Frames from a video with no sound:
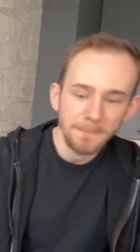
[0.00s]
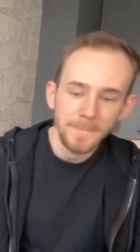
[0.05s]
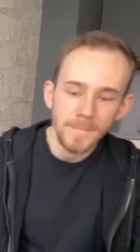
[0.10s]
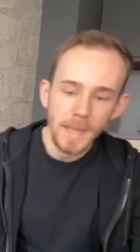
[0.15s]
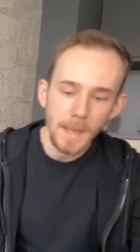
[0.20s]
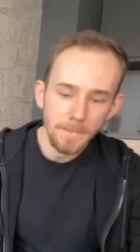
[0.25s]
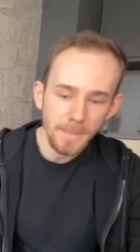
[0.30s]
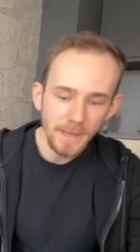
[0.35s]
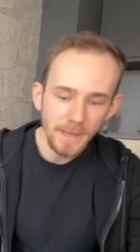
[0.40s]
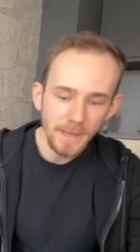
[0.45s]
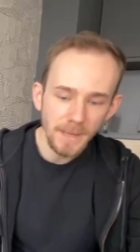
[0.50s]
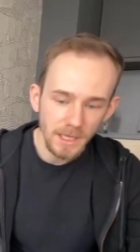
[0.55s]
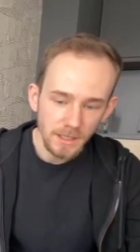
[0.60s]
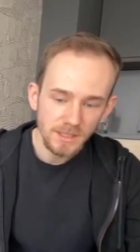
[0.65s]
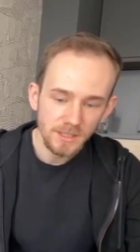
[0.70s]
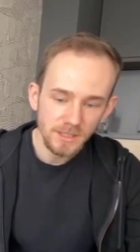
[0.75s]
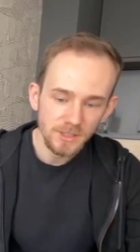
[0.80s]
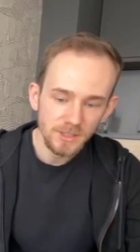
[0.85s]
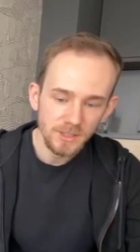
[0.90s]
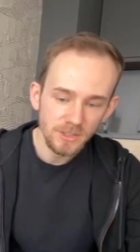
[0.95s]
Because
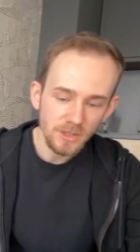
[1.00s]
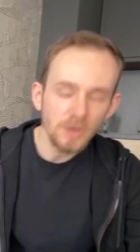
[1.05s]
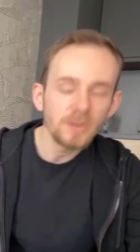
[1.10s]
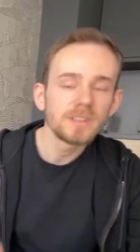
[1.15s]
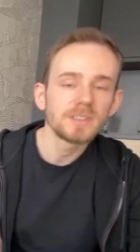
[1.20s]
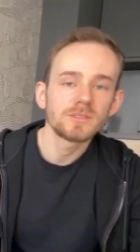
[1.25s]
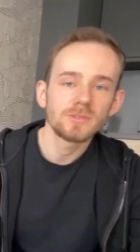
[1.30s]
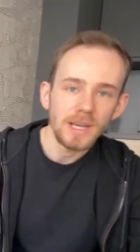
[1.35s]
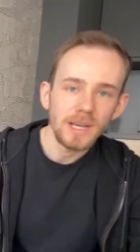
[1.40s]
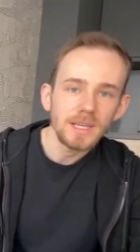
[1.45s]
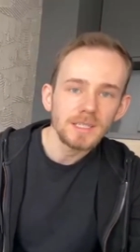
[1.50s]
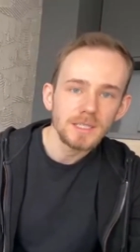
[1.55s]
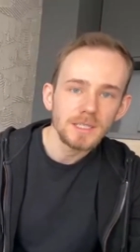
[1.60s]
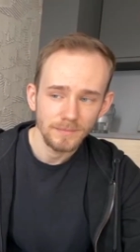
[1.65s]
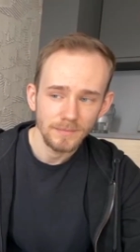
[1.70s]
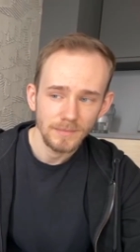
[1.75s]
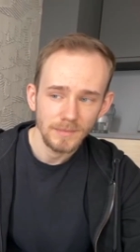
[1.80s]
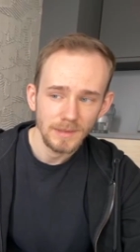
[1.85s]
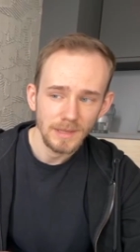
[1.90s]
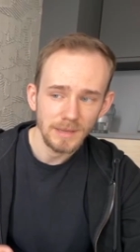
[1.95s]
the song is great,
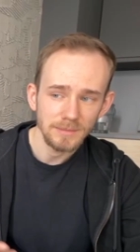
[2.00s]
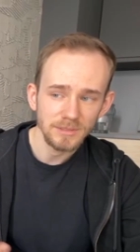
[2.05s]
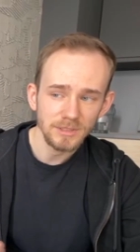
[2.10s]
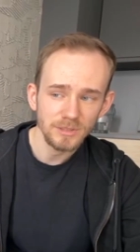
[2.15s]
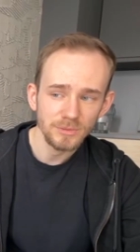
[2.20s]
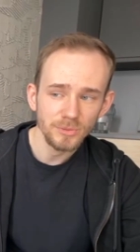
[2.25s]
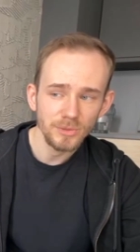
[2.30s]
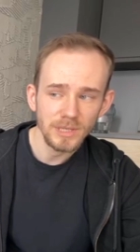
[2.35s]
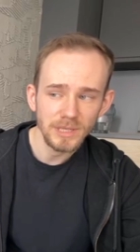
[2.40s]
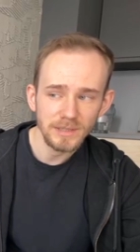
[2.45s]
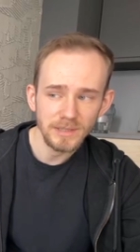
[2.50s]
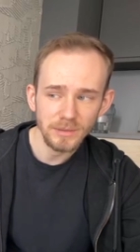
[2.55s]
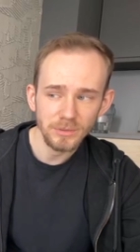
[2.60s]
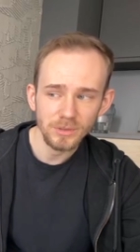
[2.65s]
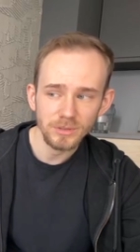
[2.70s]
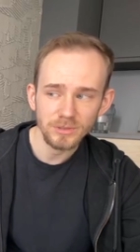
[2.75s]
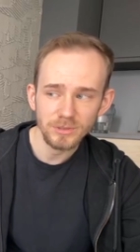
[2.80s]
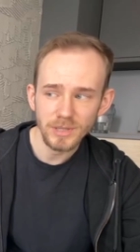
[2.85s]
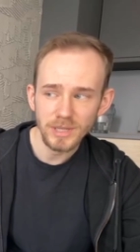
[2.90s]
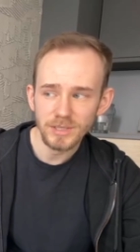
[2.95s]
I'm just worried they
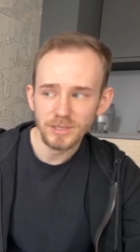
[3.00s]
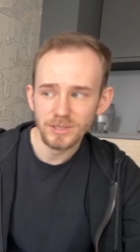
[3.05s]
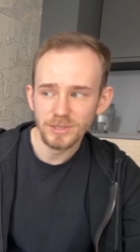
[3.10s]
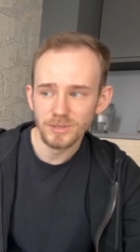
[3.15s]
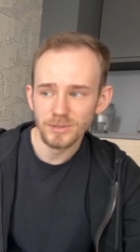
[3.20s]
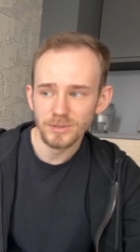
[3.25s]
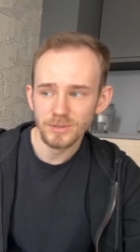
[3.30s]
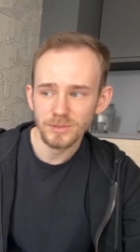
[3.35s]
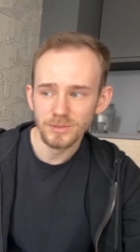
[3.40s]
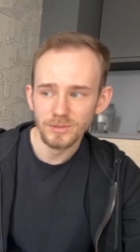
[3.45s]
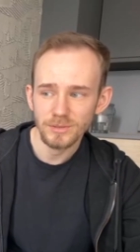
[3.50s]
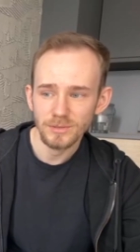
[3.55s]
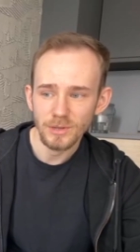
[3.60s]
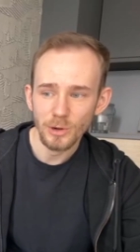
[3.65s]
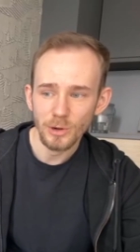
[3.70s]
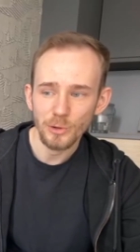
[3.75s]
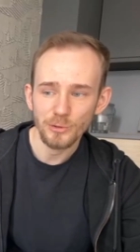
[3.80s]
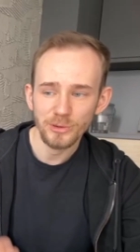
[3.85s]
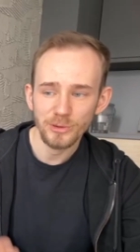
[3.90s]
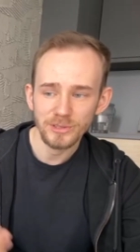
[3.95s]
will try to
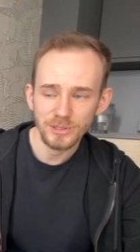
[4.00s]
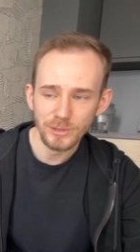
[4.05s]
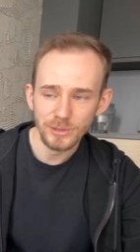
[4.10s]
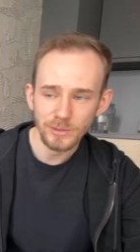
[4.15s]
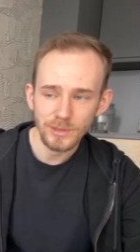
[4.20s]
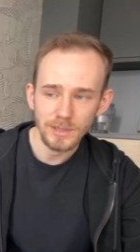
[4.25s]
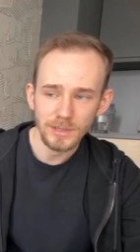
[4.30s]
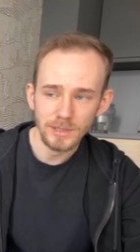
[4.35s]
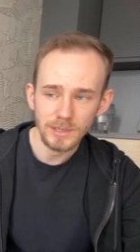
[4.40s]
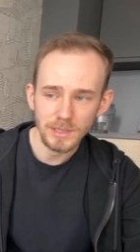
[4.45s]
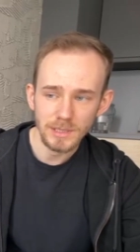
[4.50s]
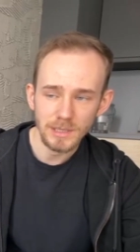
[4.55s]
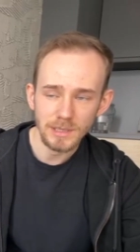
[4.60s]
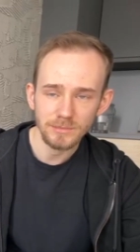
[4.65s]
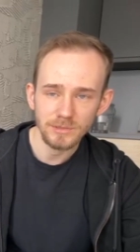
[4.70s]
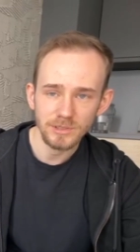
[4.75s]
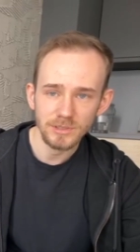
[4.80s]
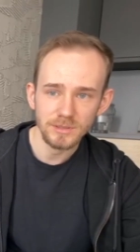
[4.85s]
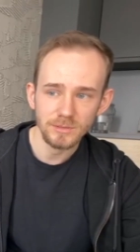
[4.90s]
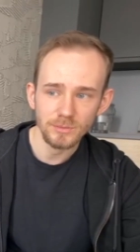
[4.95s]
overdo it, and
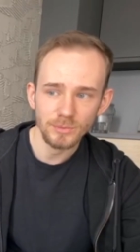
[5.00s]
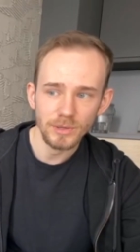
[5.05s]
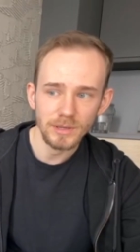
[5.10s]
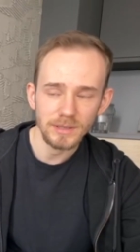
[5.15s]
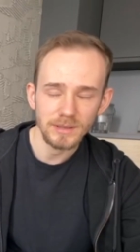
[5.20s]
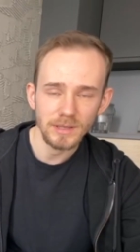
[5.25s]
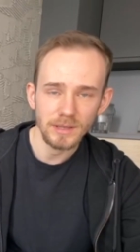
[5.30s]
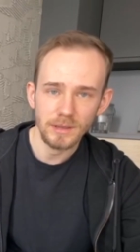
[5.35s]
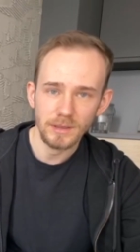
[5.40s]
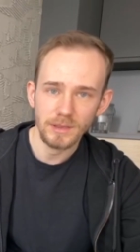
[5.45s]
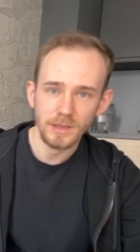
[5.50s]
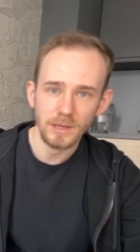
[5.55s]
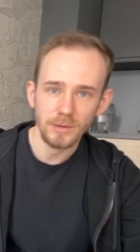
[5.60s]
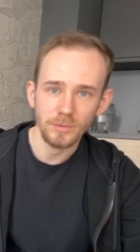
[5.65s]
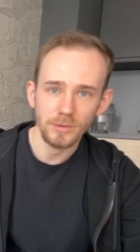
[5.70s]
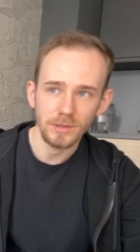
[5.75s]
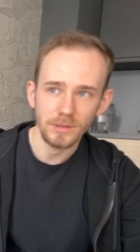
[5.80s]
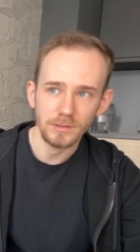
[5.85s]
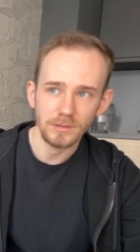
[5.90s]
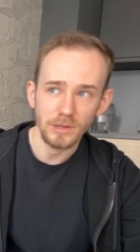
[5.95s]
I'm just worried that they
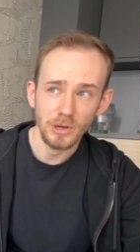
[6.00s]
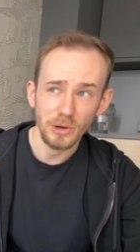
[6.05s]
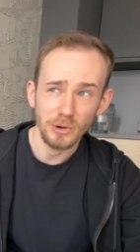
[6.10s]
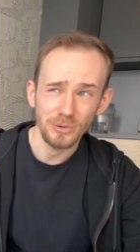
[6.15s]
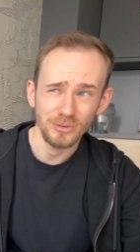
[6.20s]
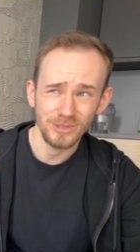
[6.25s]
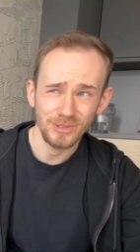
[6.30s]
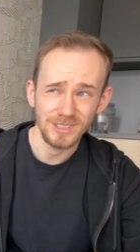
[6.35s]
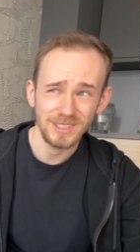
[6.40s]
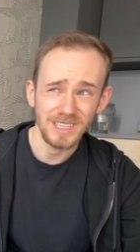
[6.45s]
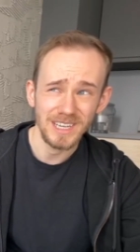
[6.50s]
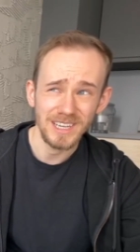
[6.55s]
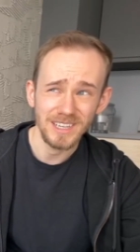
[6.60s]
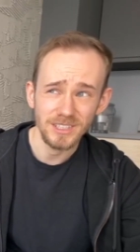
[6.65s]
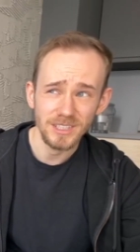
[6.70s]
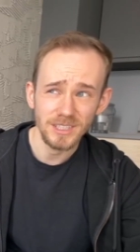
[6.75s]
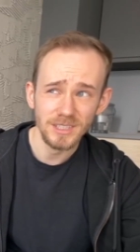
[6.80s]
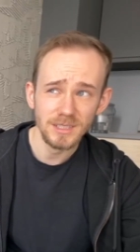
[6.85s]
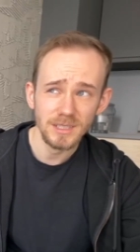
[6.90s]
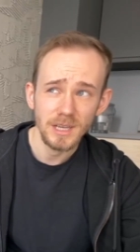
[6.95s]
will
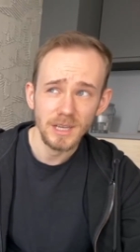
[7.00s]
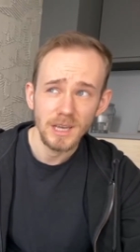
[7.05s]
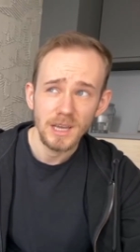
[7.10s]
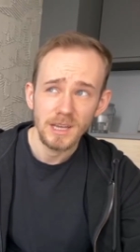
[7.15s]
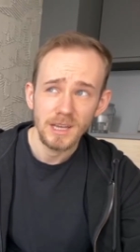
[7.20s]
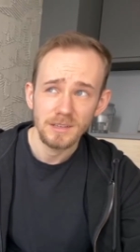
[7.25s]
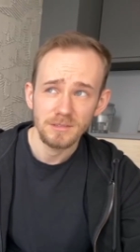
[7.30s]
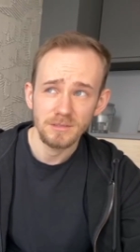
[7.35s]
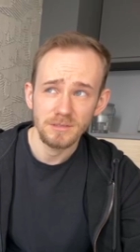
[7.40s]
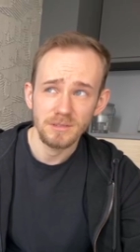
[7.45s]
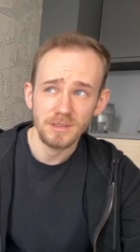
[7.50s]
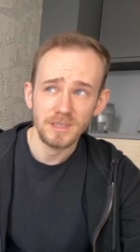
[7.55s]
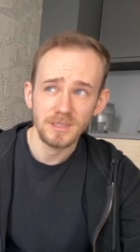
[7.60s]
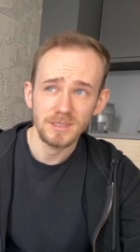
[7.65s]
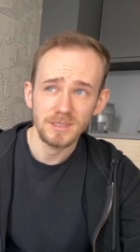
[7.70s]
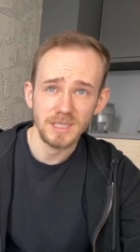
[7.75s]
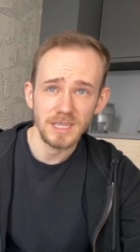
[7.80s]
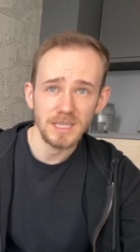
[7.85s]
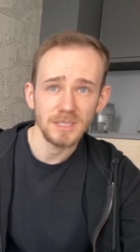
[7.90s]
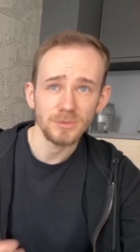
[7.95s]
overstage it to the
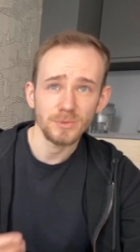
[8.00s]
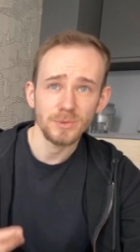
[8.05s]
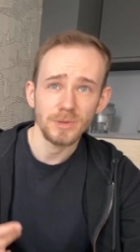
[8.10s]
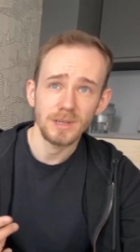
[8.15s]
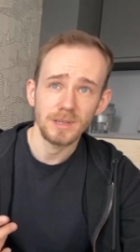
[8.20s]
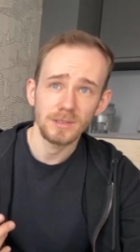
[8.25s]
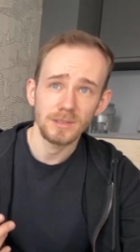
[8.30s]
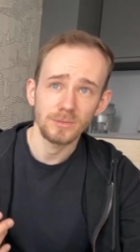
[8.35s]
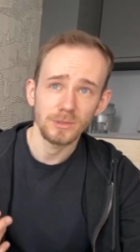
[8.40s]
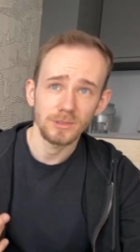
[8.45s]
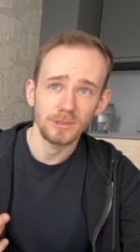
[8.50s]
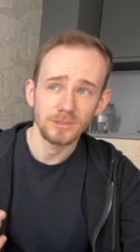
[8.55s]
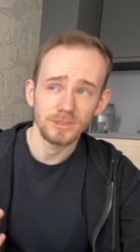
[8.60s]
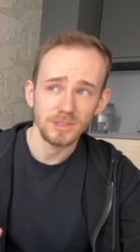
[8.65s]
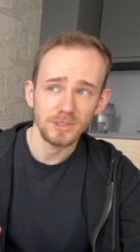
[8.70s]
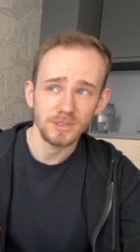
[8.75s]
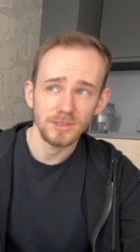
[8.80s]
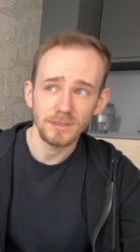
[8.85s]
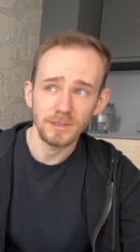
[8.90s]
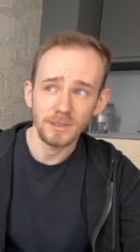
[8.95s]
extent where it will
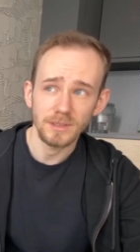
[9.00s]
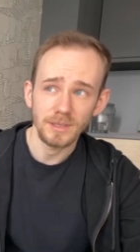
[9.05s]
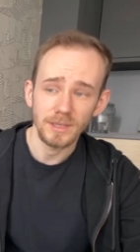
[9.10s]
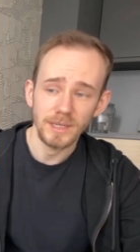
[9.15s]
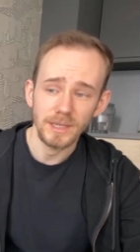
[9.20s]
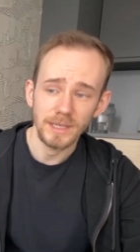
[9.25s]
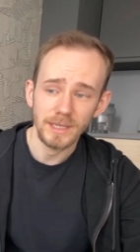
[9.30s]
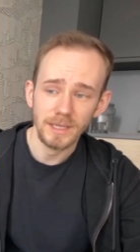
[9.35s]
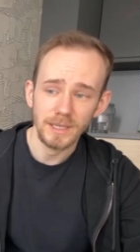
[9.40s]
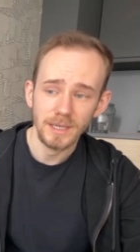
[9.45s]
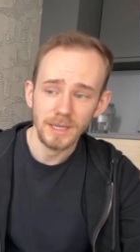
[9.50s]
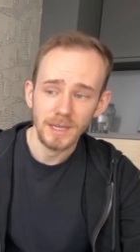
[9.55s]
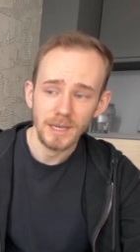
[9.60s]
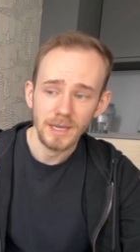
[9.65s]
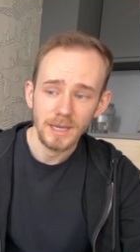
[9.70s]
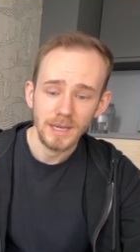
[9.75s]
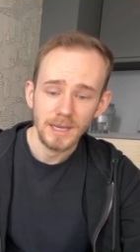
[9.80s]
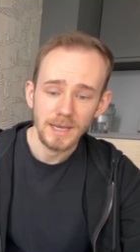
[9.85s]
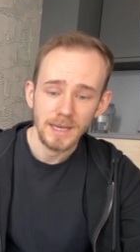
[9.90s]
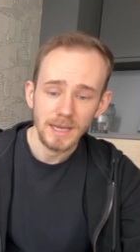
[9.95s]
just look like
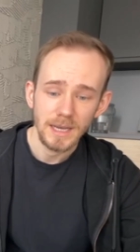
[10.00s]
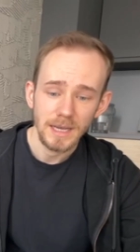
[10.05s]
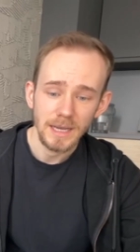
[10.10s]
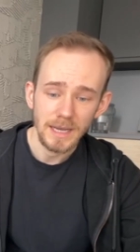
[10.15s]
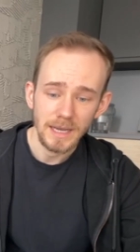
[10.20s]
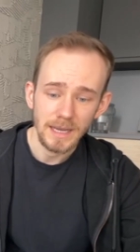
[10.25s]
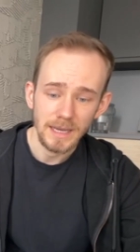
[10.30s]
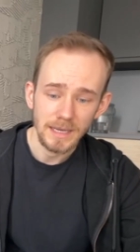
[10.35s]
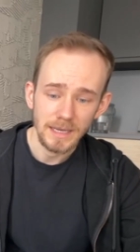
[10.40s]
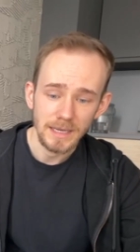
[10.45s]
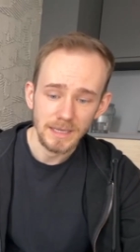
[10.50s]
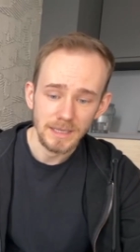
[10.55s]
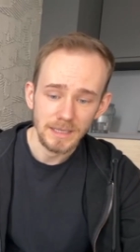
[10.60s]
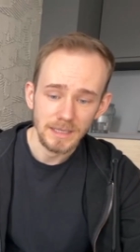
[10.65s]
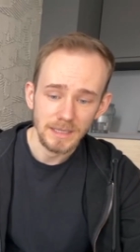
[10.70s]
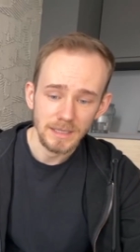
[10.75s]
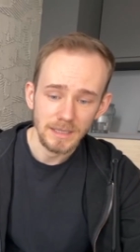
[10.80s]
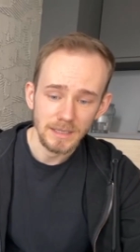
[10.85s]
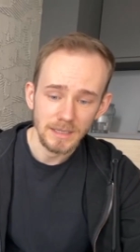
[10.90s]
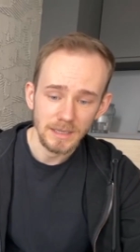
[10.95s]

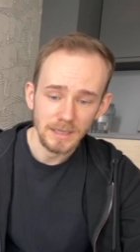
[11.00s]
a